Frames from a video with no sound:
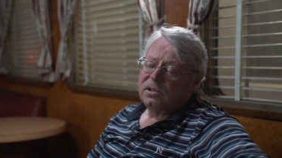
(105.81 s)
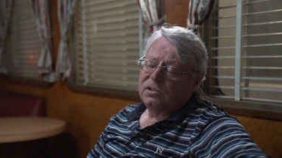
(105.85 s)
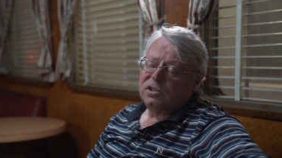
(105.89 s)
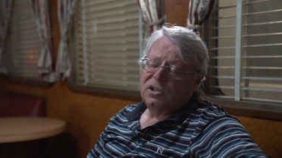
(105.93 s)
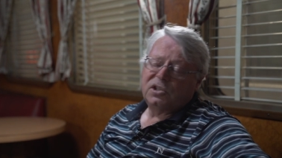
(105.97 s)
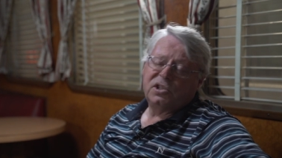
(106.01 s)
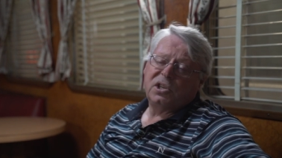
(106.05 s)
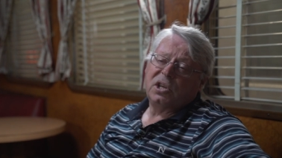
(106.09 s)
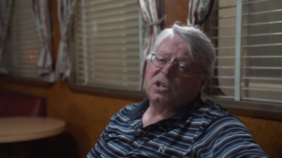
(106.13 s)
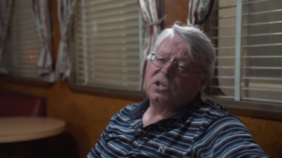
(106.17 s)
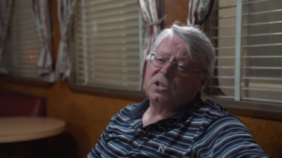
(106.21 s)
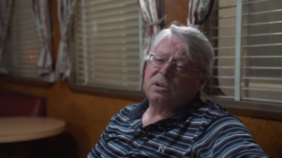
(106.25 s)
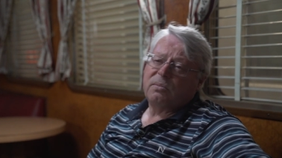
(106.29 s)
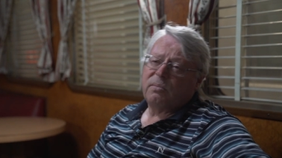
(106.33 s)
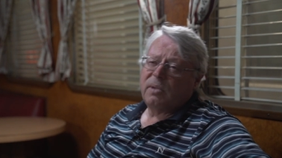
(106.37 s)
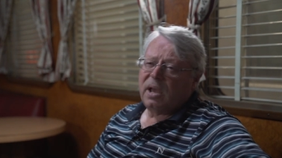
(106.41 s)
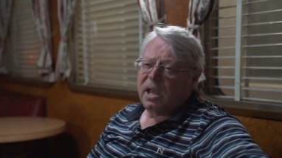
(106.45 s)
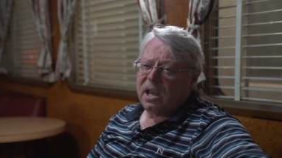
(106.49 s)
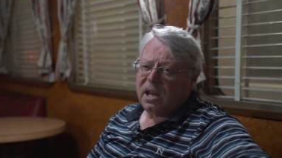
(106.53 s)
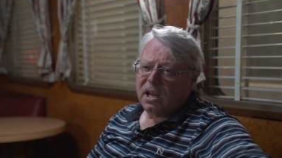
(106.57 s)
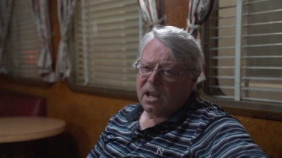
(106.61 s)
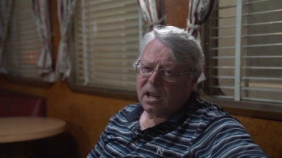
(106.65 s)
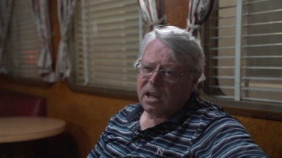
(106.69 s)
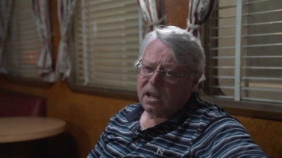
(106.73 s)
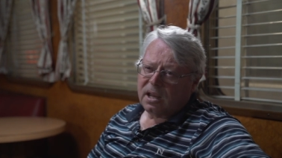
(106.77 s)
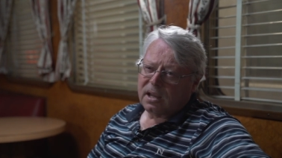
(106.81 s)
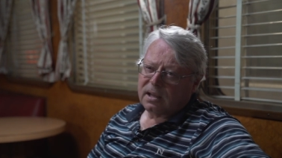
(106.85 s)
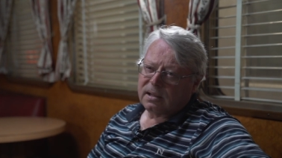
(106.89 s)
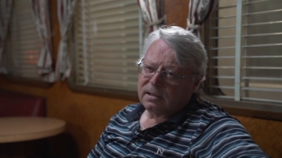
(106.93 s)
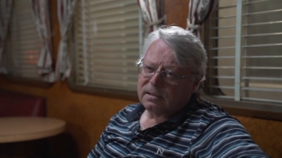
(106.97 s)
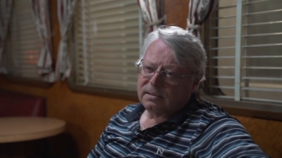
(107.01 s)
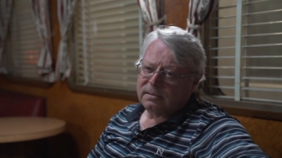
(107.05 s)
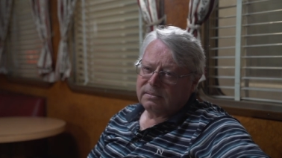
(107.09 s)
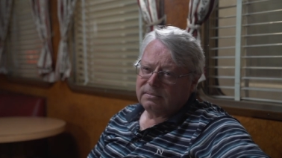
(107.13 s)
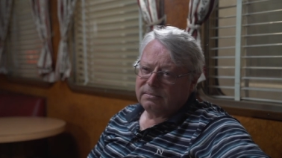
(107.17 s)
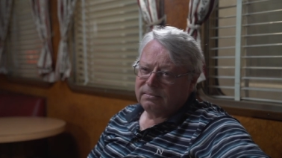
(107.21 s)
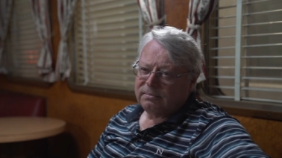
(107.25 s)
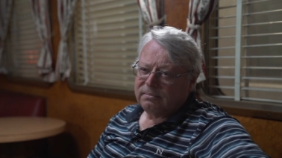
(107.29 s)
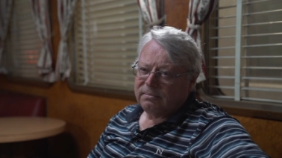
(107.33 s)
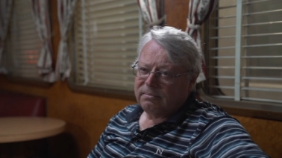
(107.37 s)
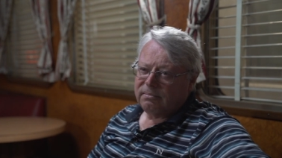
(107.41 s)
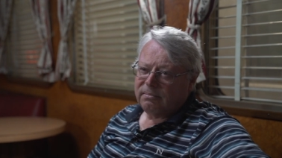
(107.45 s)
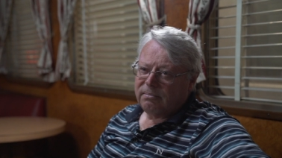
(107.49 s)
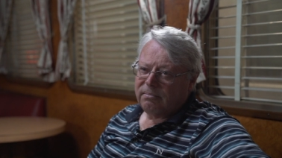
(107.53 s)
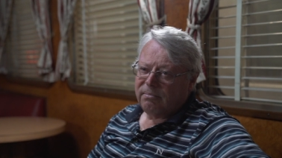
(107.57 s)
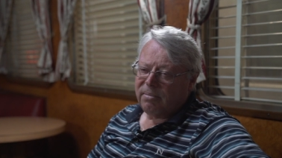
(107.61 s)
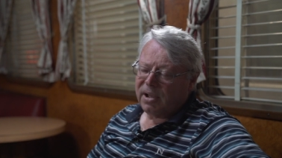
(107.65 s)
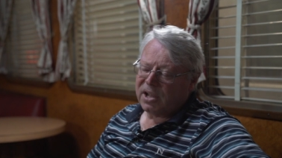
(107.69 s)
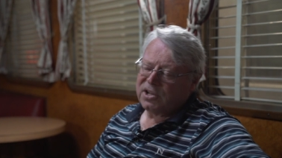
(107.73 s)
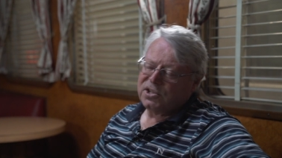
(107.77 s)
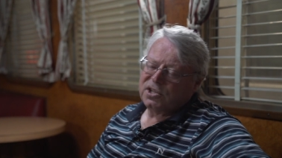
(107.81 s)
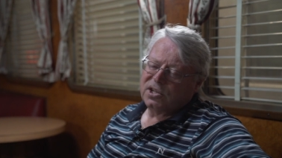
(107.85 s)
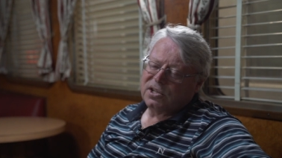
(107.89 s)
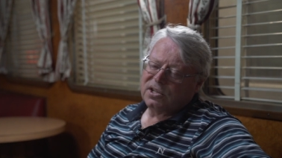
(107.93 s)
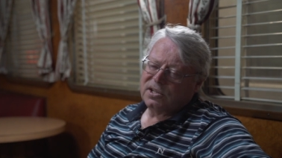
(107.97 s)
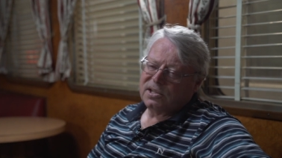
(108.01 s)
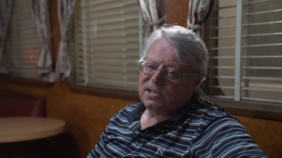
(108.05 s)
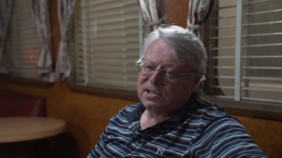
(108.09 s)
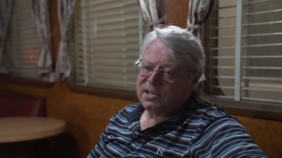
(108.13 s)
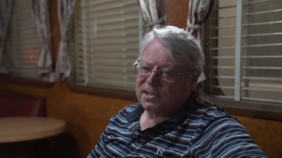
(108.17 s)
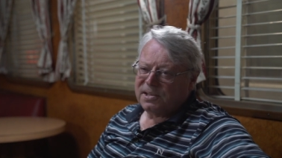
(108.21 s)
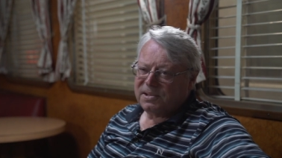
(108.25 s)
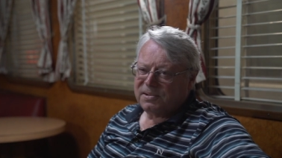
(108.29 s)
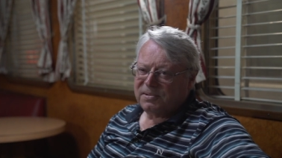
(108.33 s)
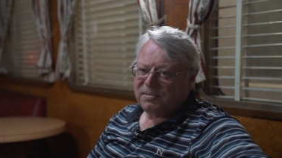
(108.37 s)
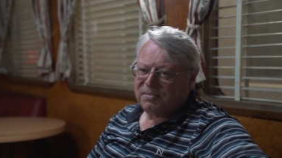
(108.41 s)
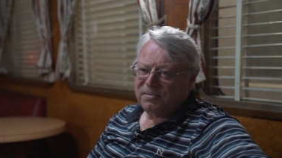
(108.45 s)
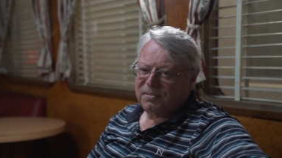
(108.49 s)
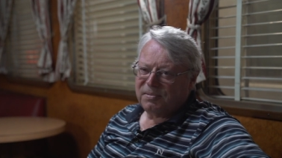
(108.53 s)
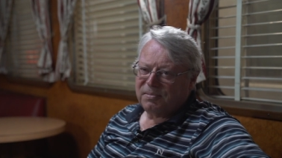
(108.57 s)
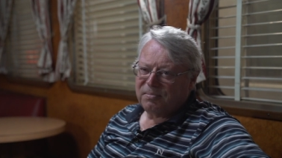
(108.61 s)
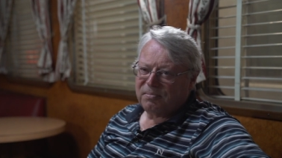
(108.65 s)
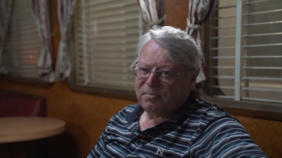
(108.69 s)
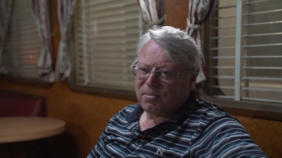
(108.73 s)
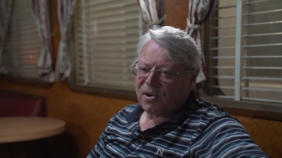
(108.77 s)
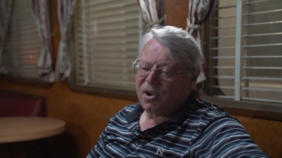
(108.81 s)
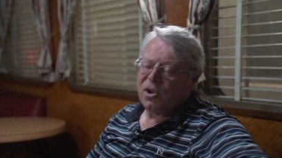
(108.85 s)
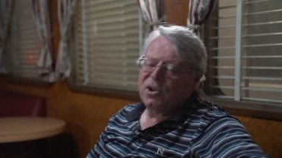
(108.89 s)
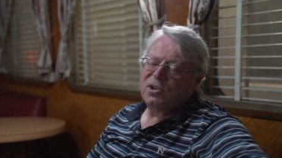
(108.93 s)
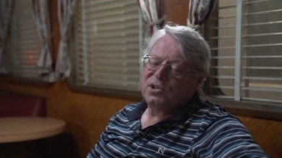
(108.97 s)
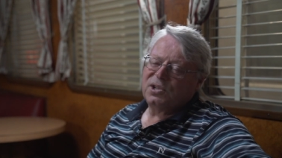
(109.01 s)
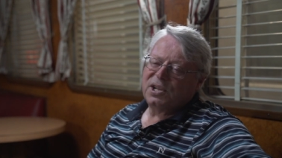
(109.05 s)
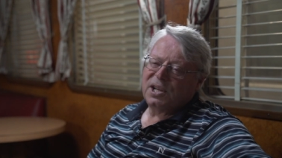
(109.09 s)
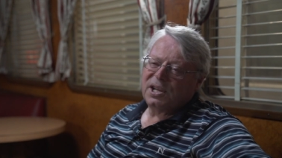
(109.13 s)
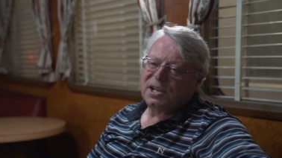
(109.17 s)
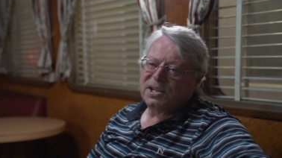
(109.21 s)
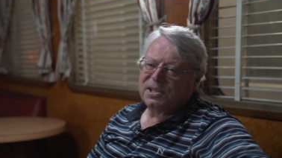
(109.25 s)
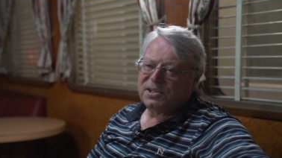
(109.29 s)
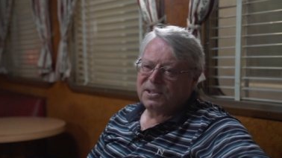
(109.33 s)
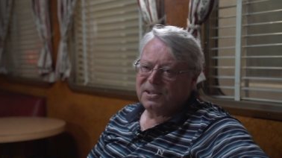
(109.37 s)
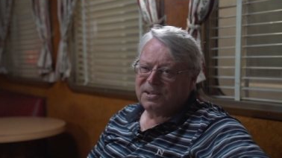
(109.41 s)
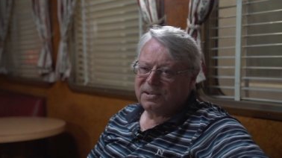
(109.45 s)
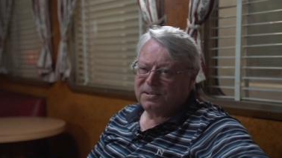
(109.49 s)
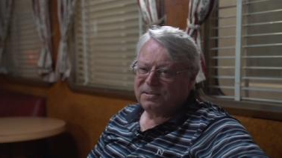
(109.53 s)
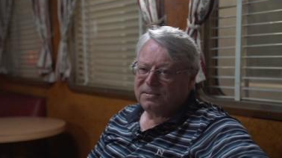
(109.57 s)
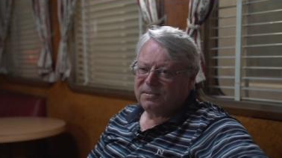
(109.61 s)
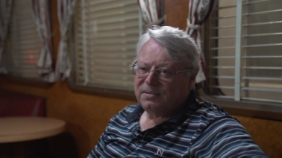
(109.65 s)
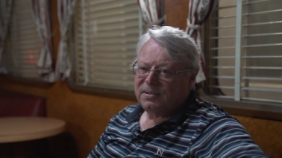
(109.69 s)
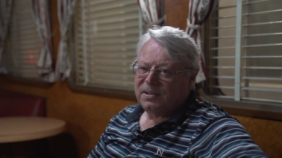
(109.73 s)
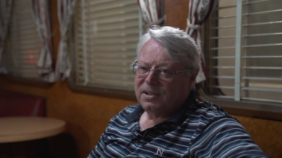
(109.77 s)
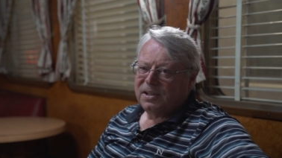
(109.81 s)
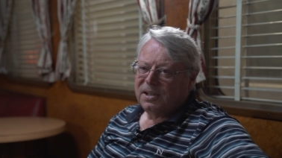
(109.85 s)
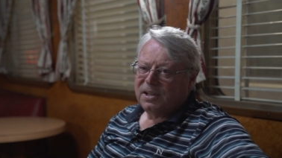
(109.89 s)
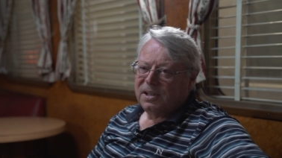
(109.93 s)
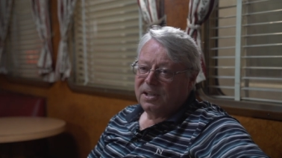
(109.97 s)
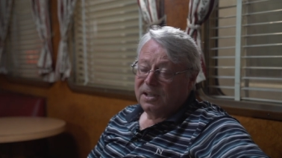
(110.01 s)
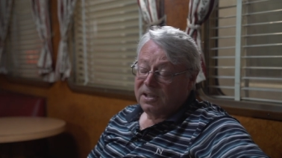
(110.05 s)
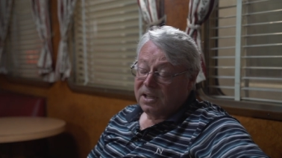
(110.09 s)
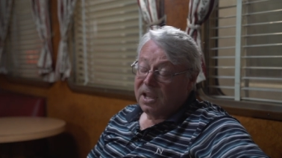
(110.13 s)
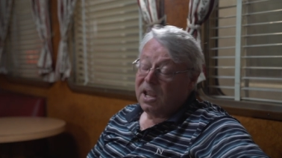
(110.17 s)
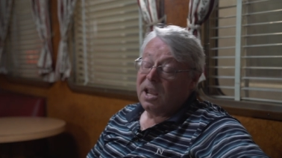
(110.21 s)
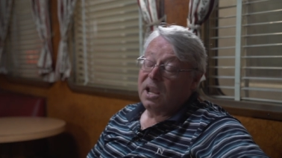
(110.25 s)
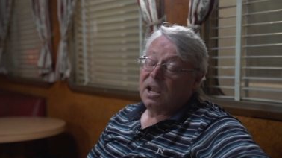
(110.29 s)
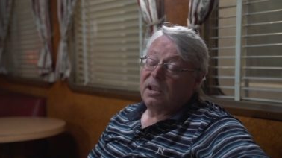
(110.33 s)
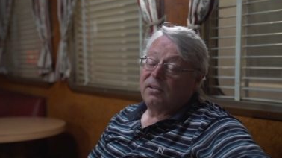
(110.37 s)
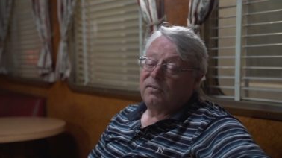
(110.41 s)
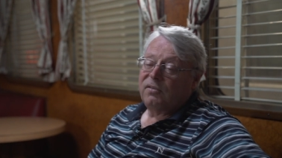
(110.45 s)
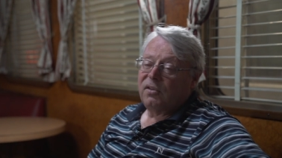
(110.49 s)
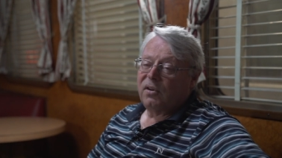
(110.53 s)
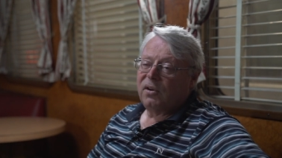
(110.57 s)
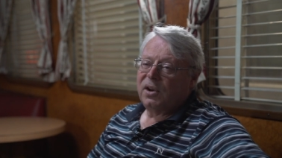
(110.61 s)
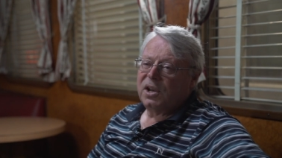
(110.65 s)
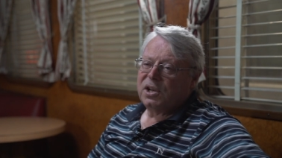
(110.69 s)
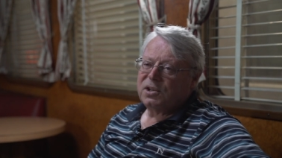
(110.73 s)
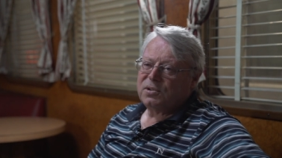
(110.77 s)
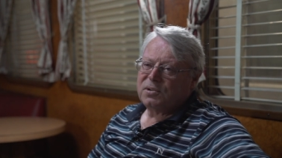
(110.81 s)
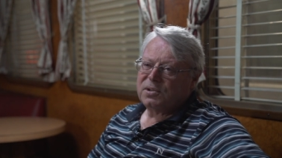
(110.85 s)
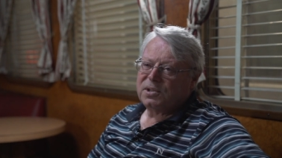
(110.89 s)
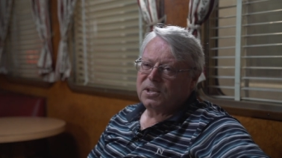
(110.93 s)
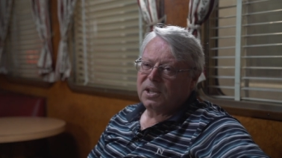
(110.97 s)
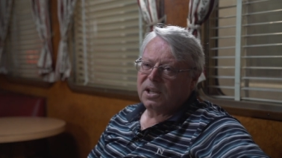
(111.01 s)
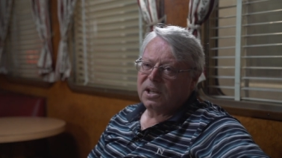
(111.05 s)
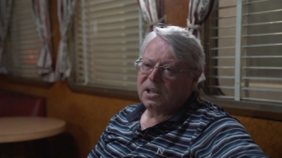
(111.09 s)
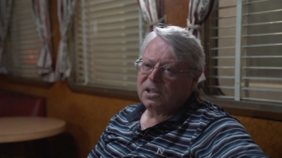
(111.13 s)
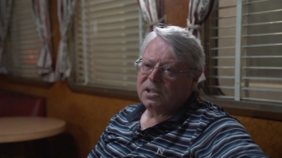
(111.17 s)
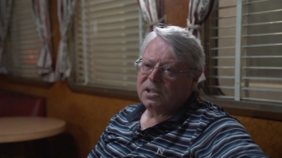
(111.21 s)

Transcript: decision making and budgets and projects and yeah, very interesting